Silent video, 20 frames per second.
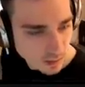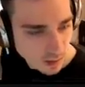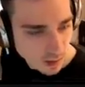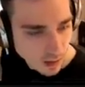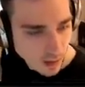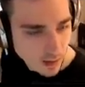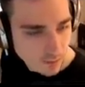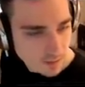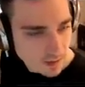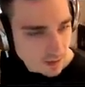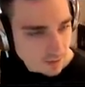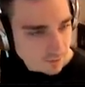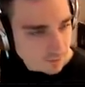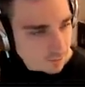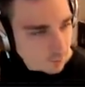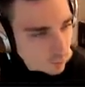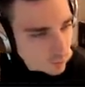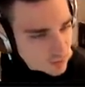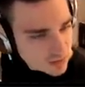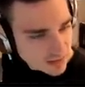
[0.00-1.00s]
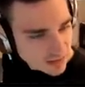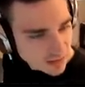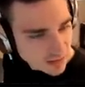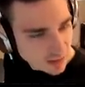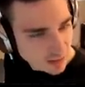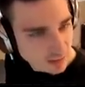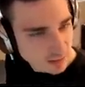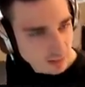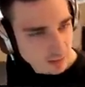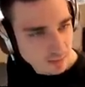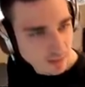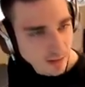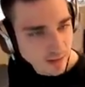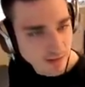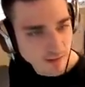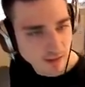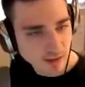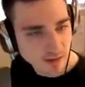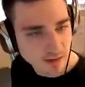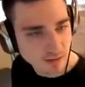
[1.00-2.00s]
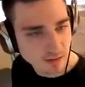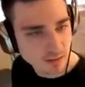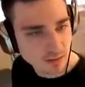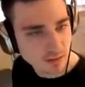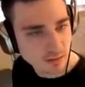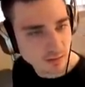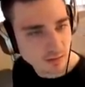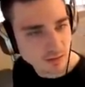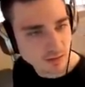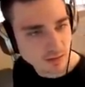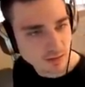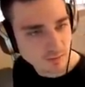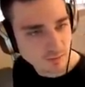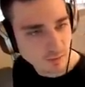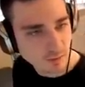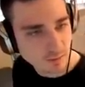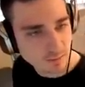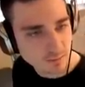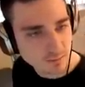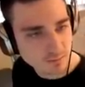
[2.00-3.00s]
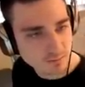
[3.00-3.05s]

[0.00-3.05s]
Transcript: I'm gonna 40 and then gonna give up.